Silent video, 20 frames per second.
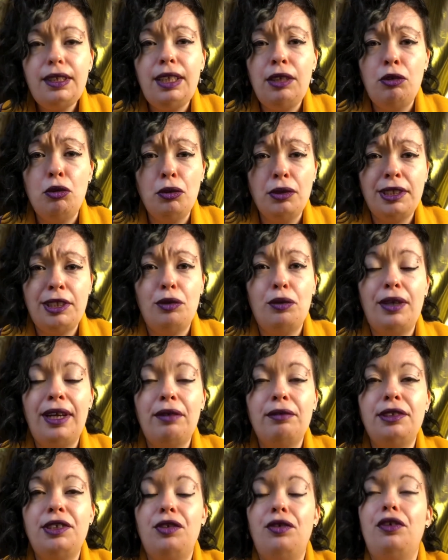also, when I
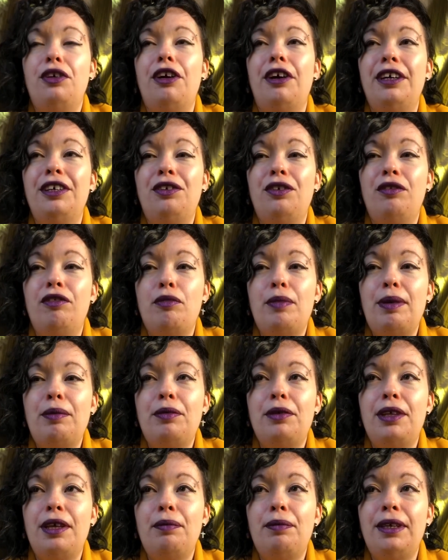was younger, I do
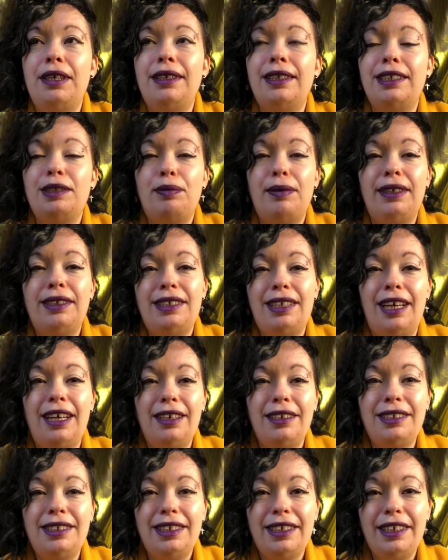remember there being this
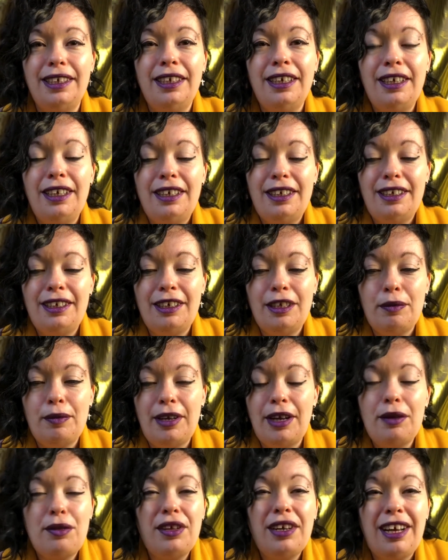mentality, and
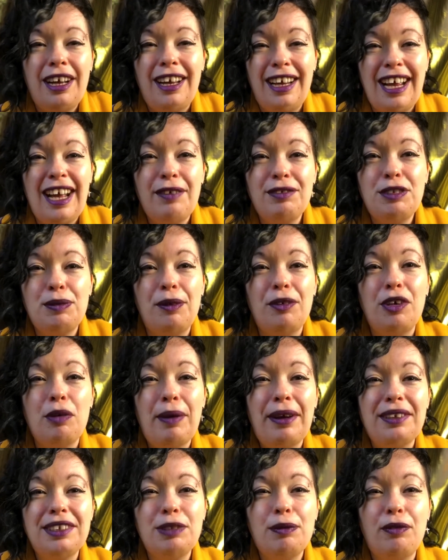I think I have spoken
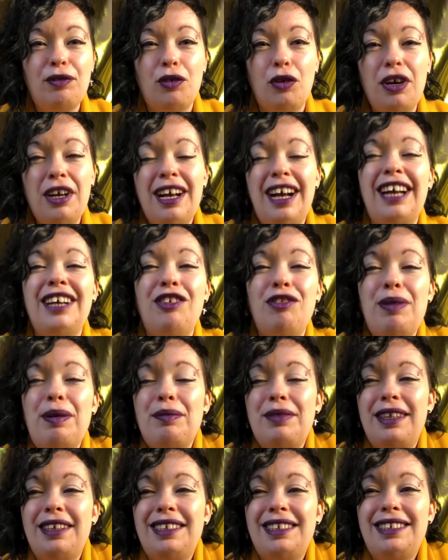about this before, I do
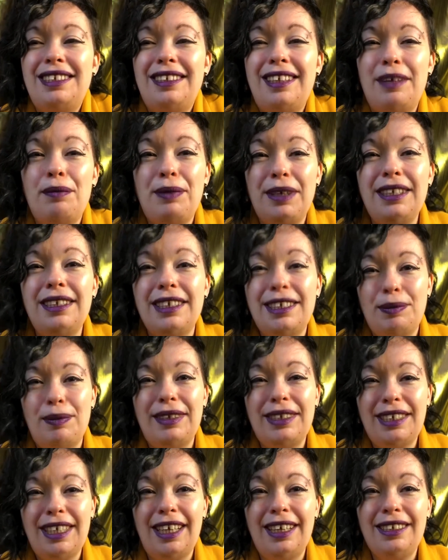remember there being this
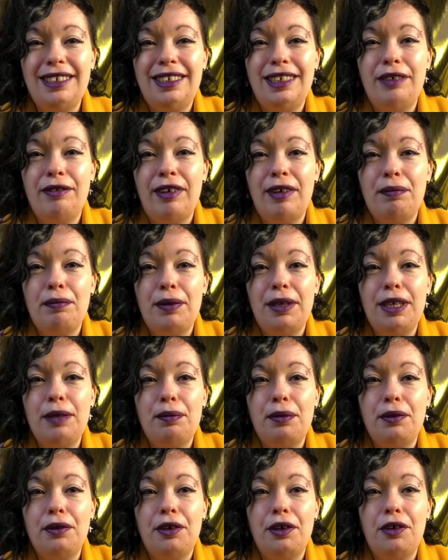mentality around
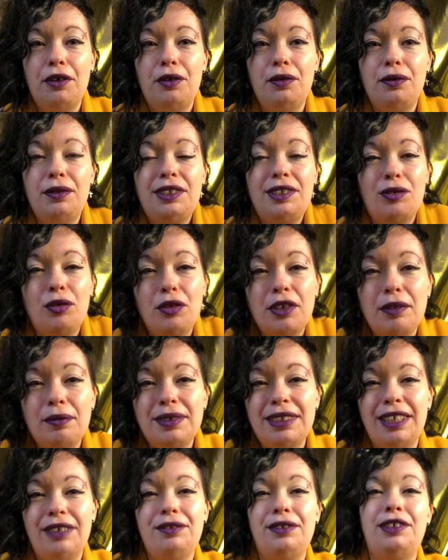people who saw
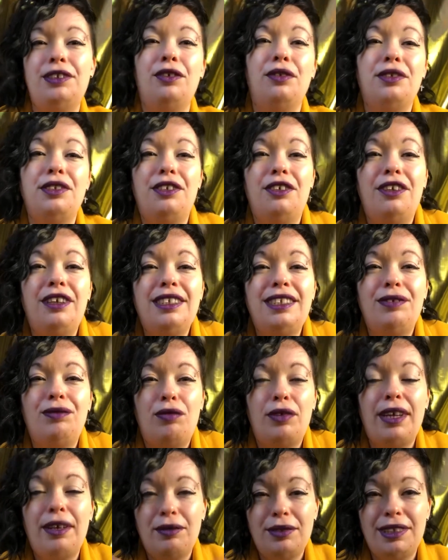themselves as alternative
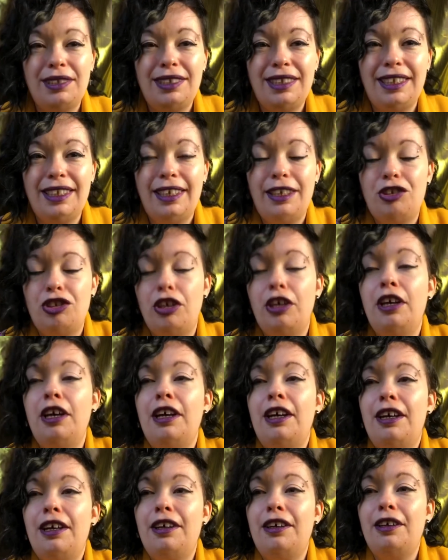when I was a teenager.
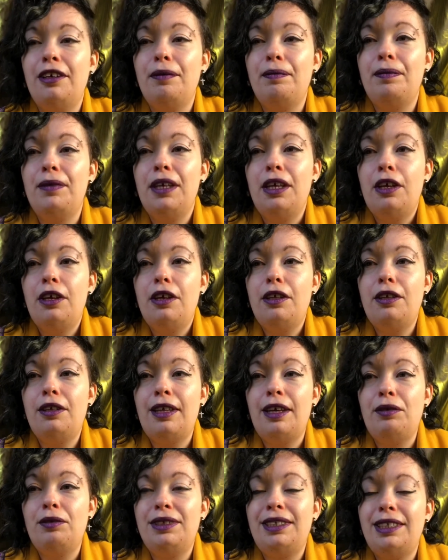
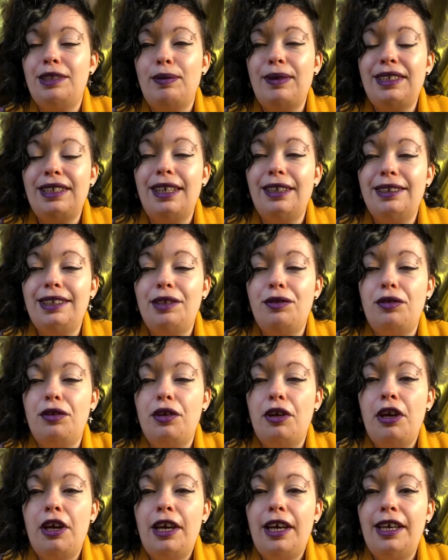There was this mentality that
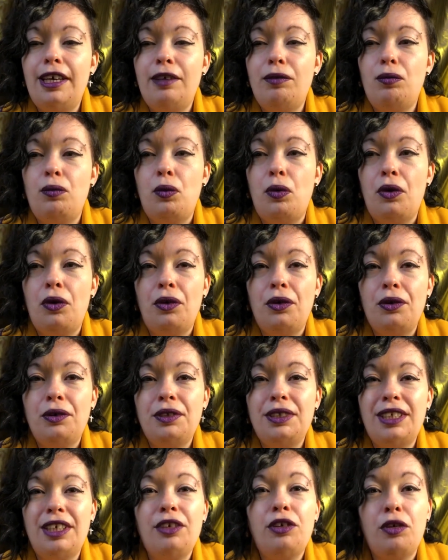it
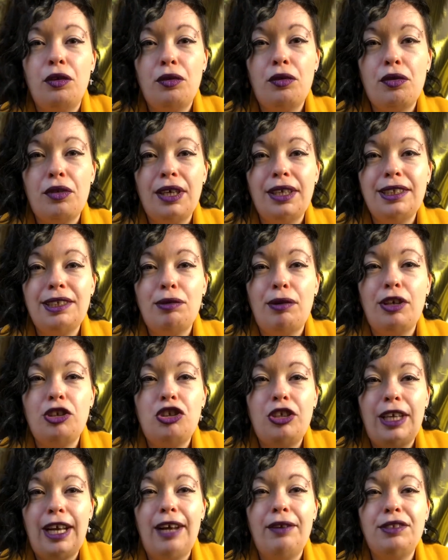was a good thing to
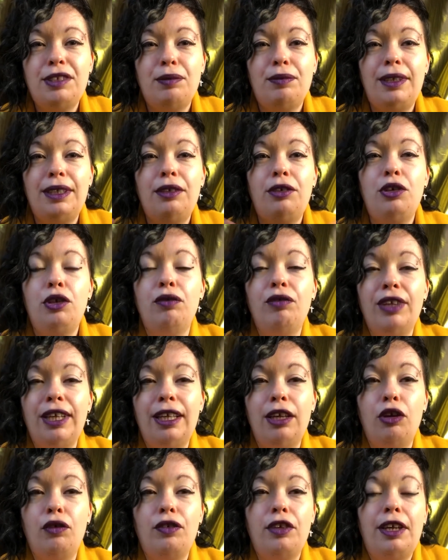actually have something that you really
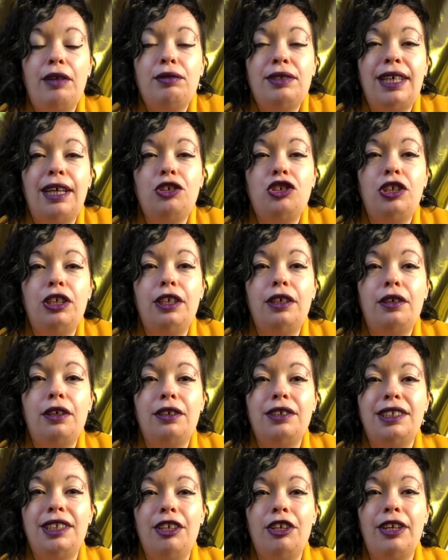loved, and it was actually
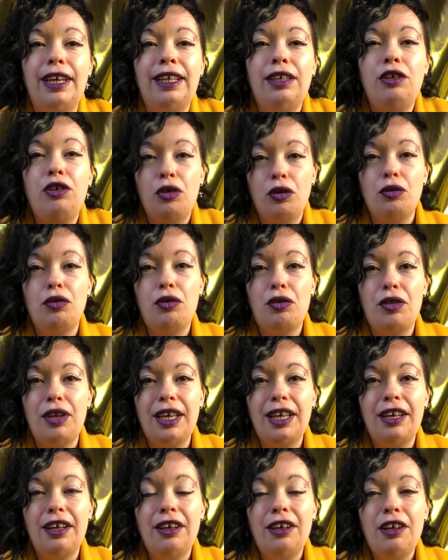considered a good
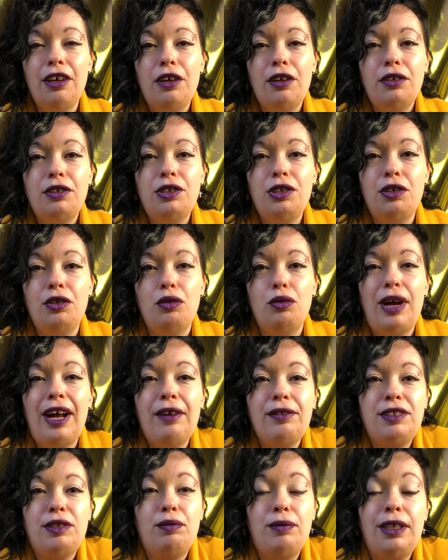thing to
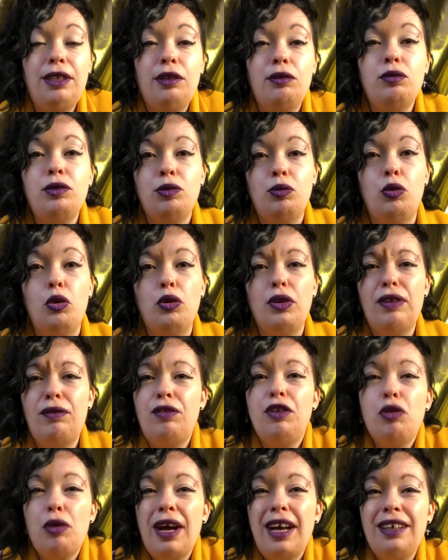have something that was worn. If
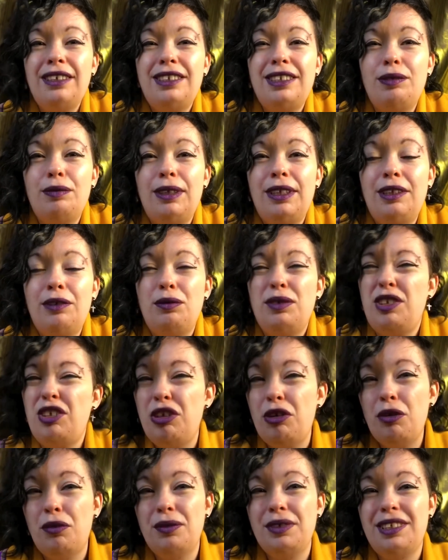you had something that was
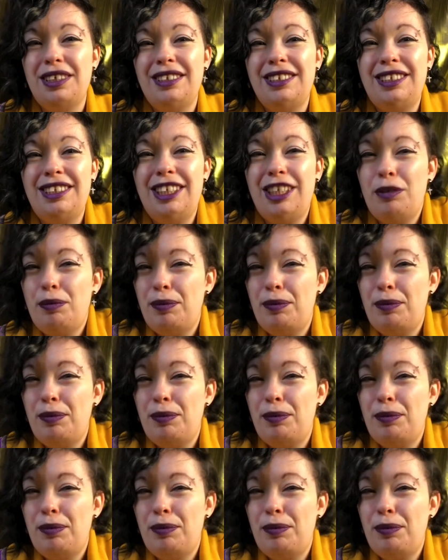new, it was considered a